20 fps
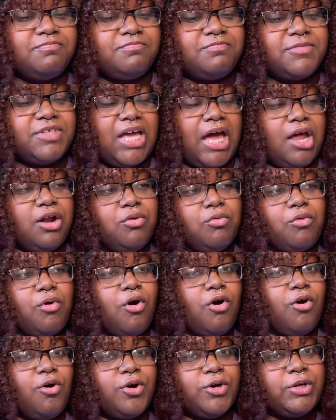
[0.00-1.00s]
kind of
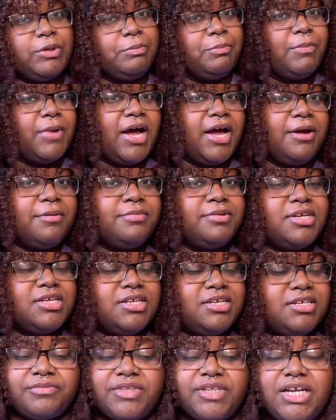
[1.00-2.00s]
wrong in my
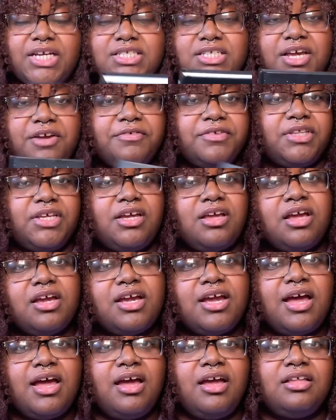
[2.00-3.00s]
opinion. That's everything I
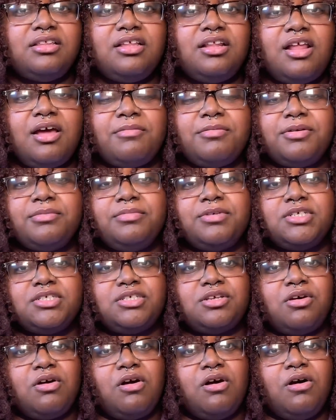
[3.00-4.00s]
got at the library book
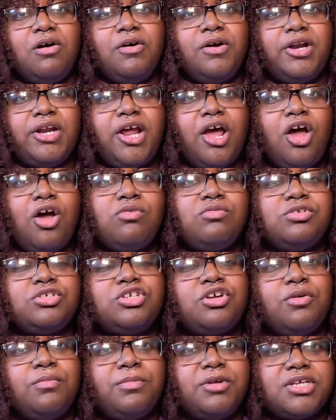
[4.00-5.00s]
sale haul, and now I will
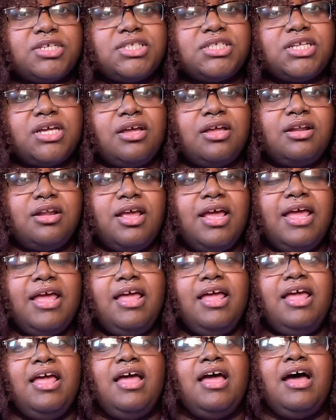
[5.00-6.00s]
show books that
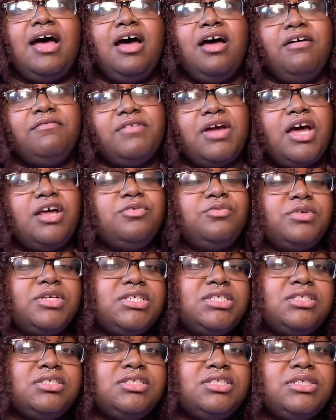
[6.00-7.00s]
I've gotten
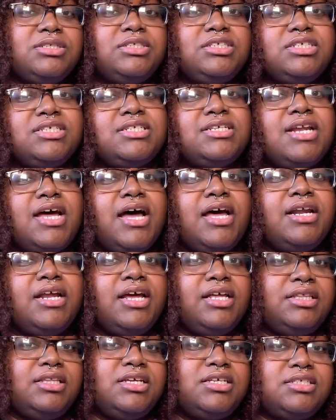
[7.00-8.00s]
recently, just not
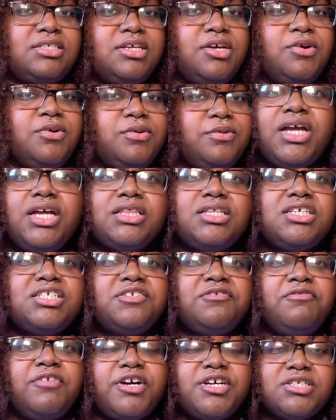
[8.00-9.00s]
at that sale.
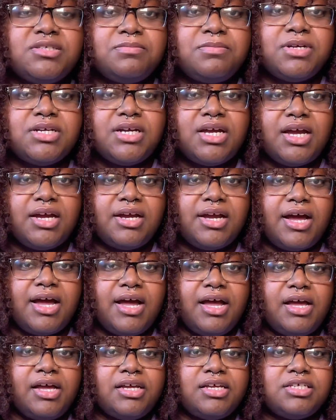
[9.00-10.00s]
This first book I
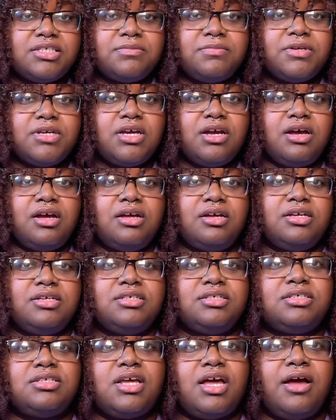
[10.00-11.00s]
got is
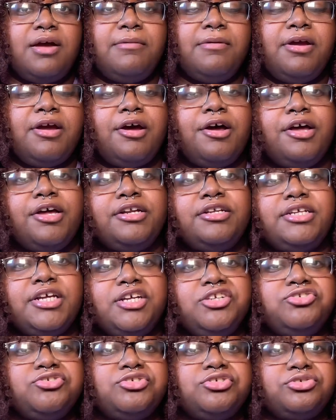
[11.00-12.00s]
because I got
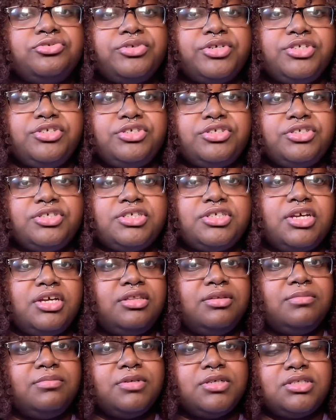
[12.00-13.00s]
Dangerous Creatures
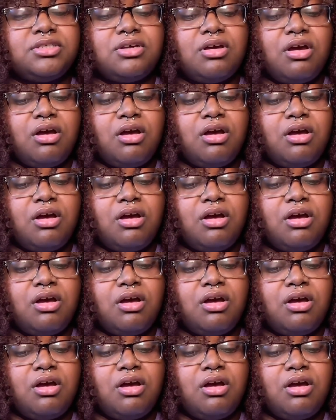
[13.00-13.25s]
at the book sale